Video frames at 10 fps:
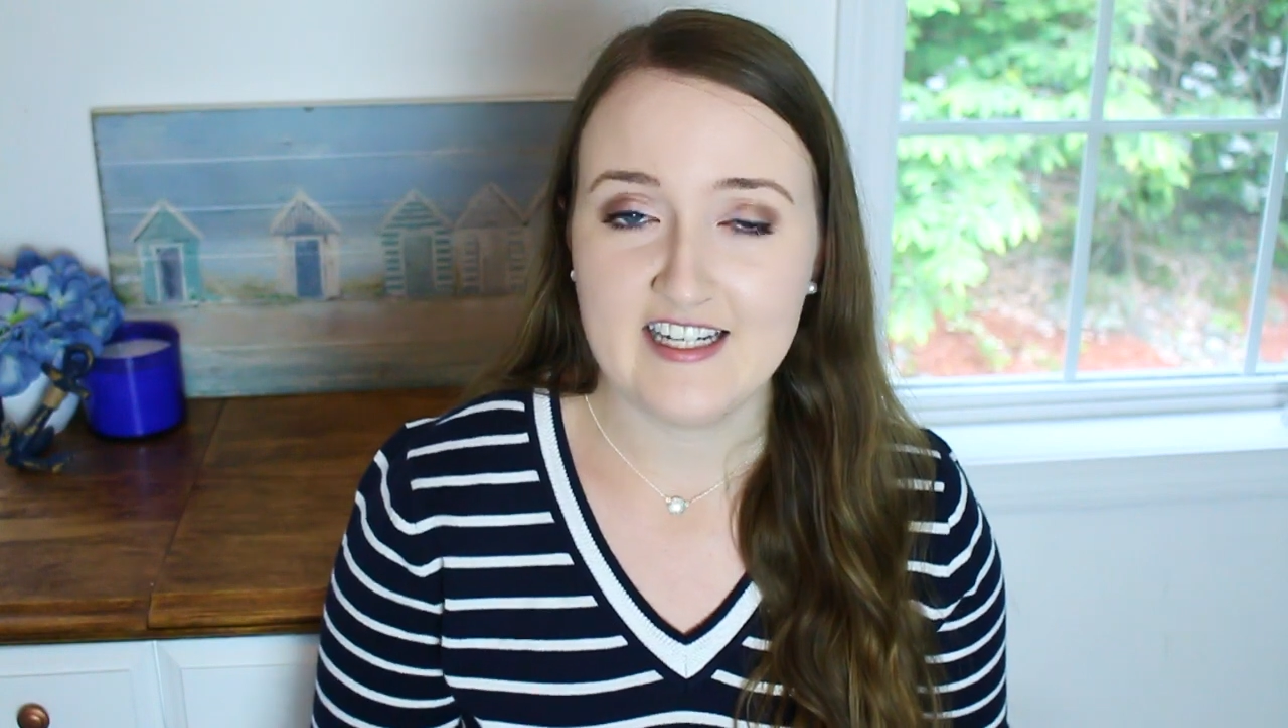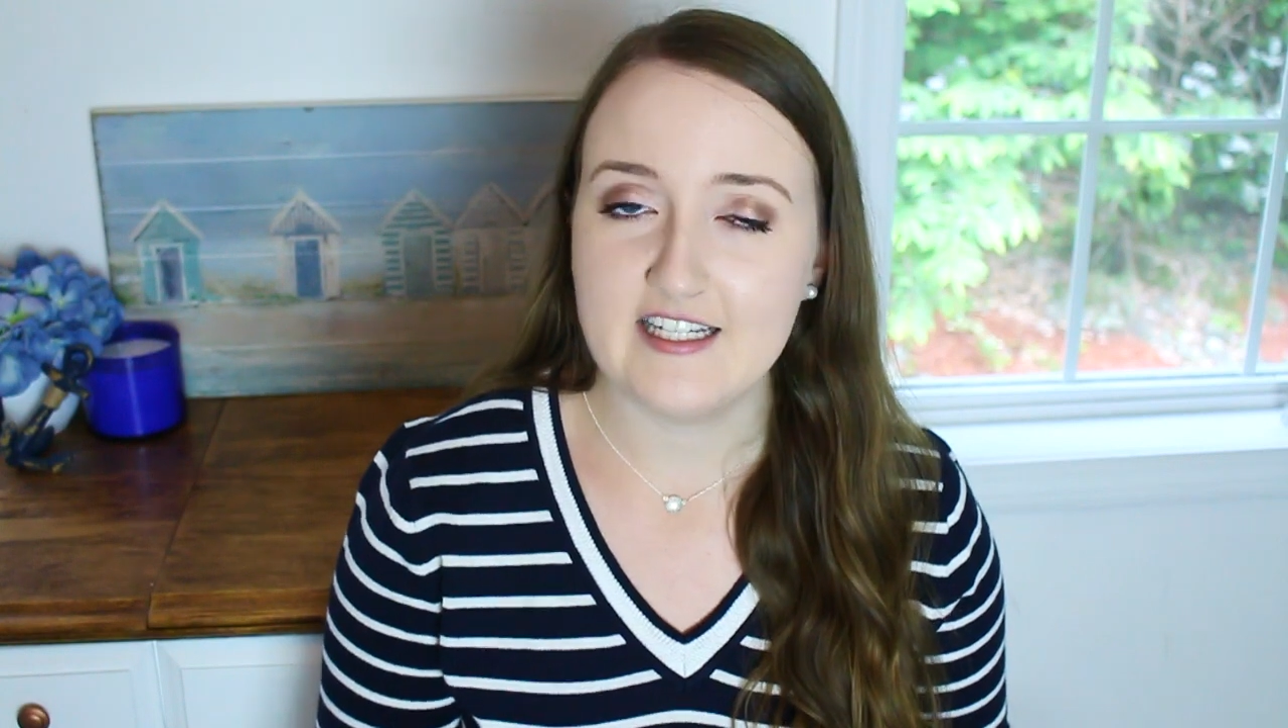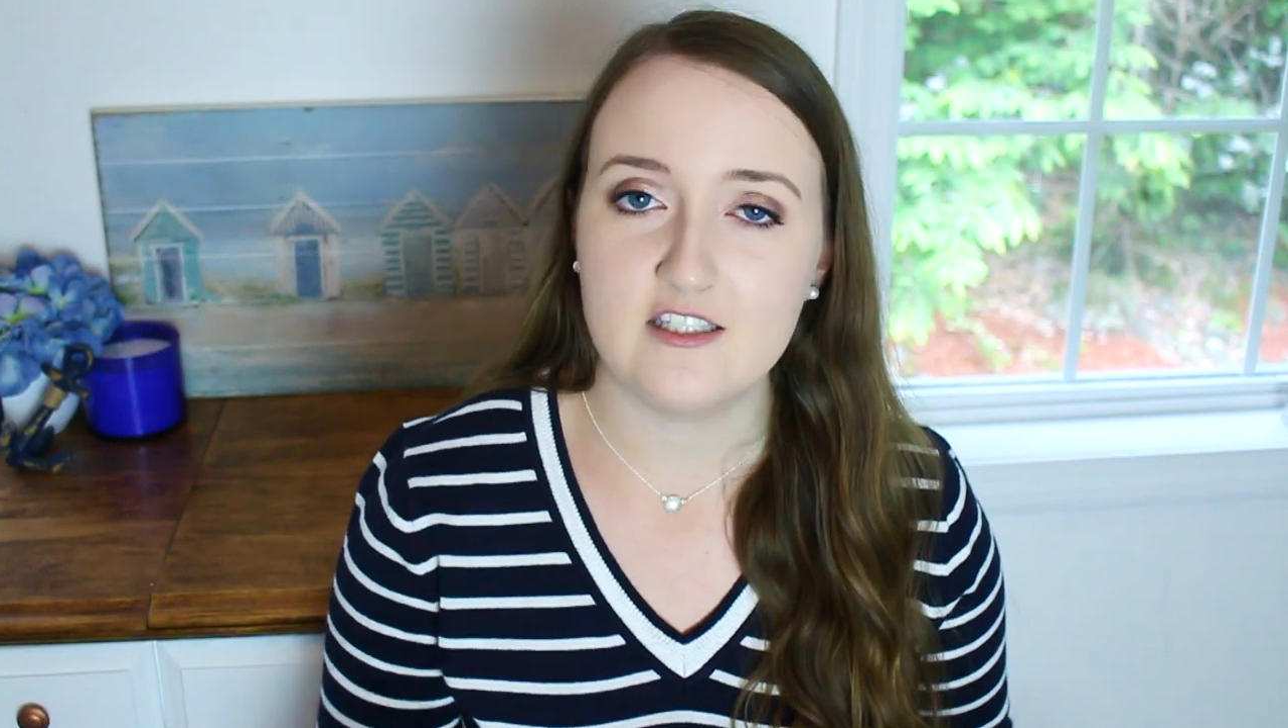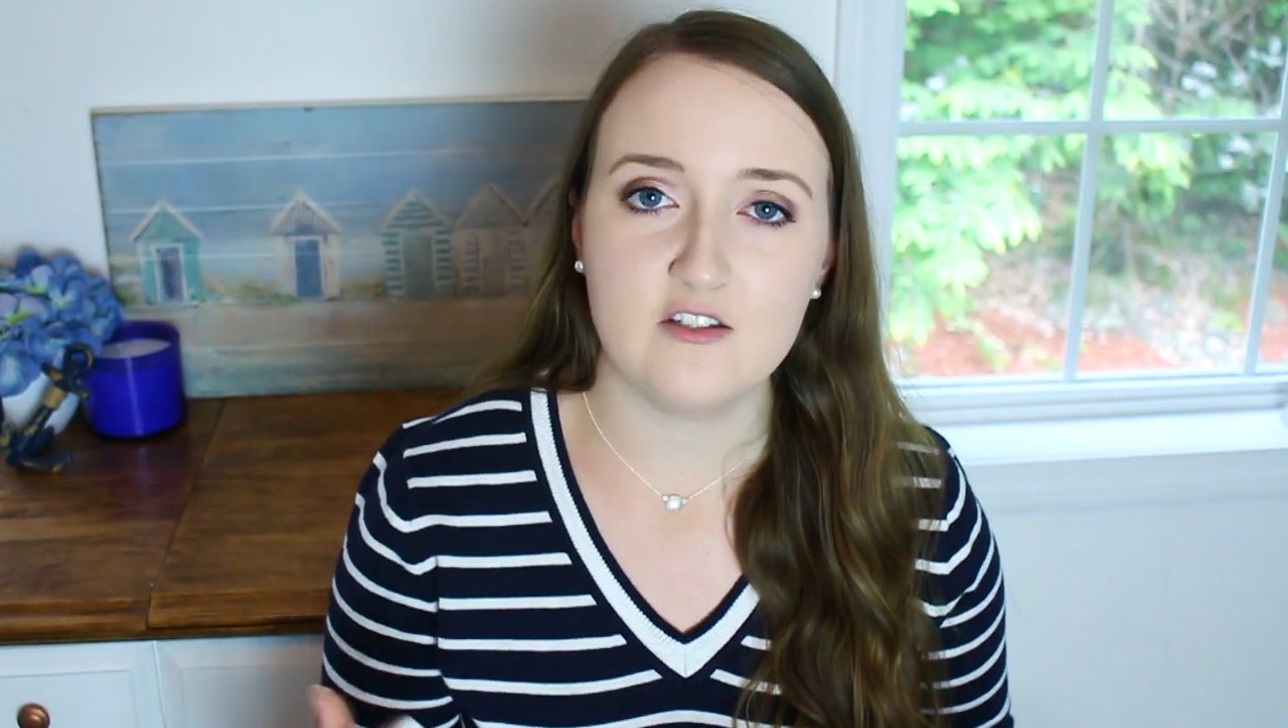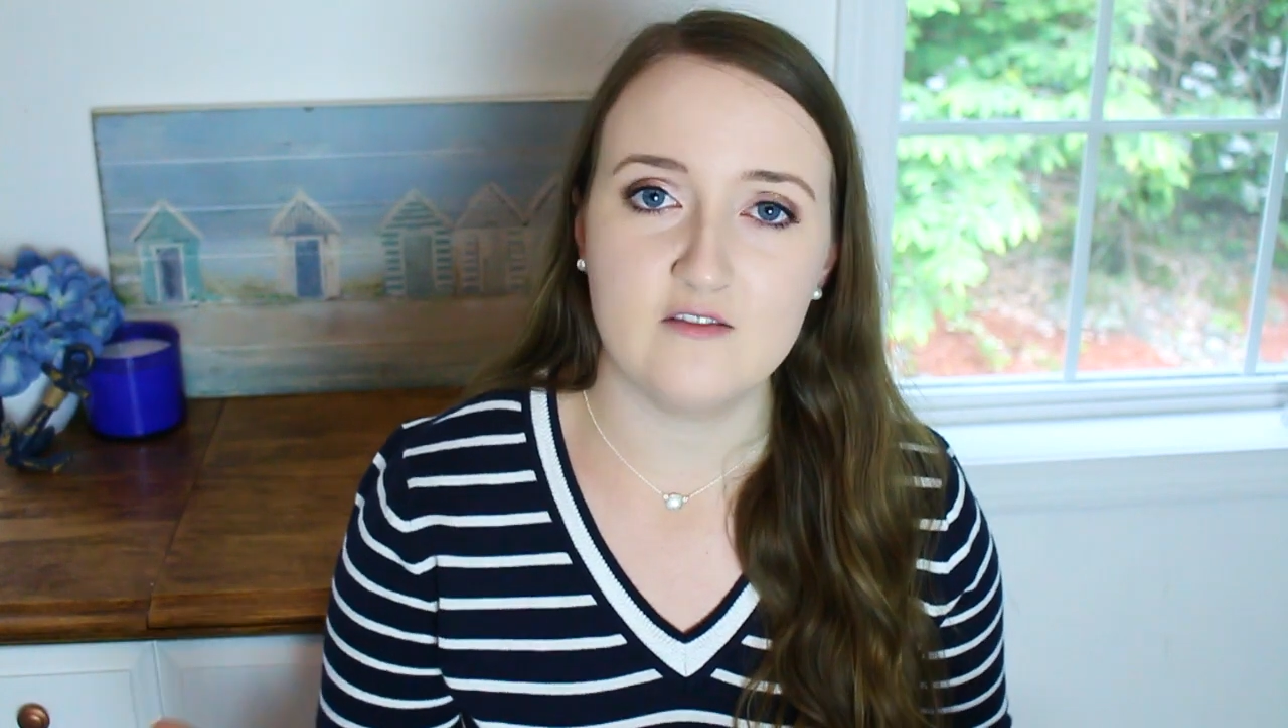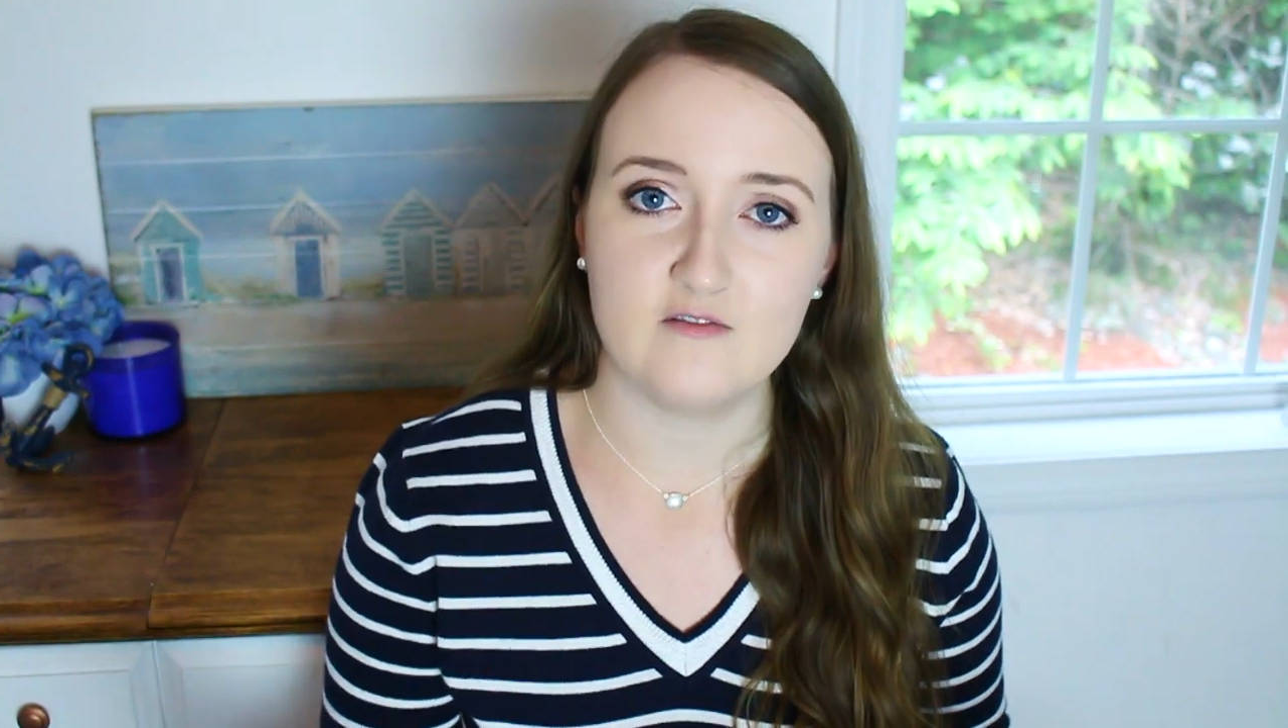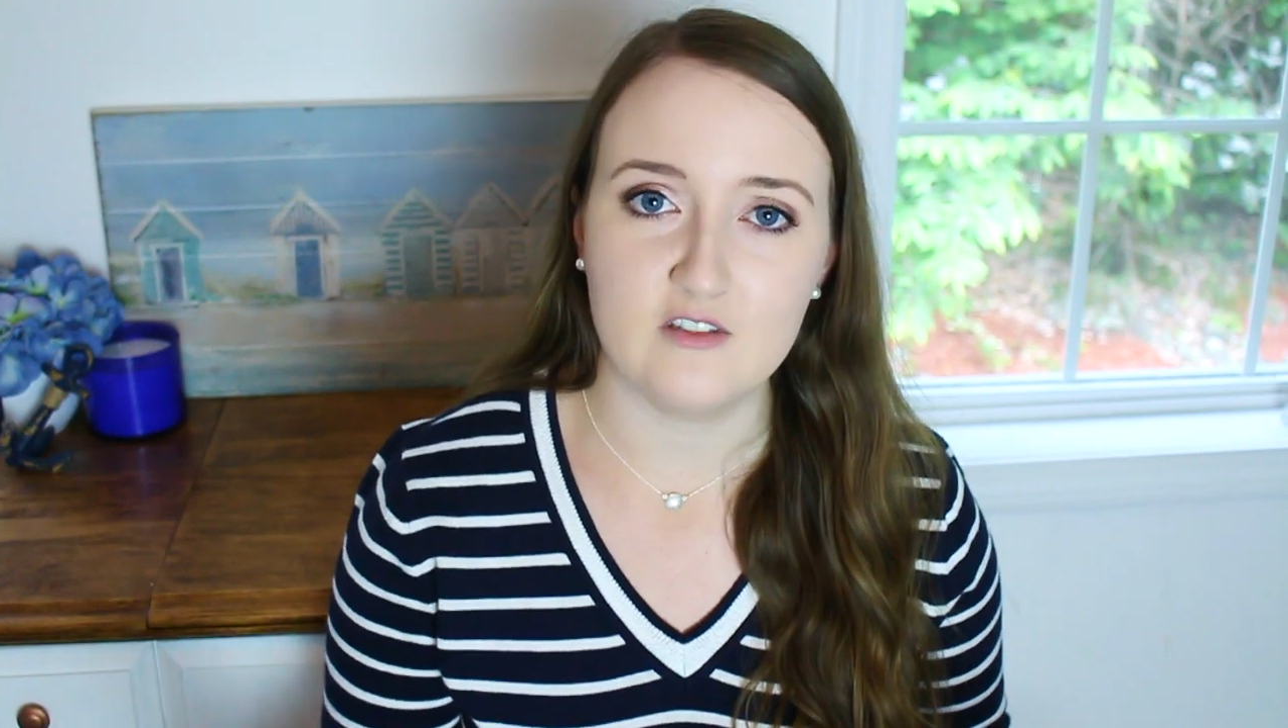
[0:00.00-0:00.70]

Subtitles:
and didn't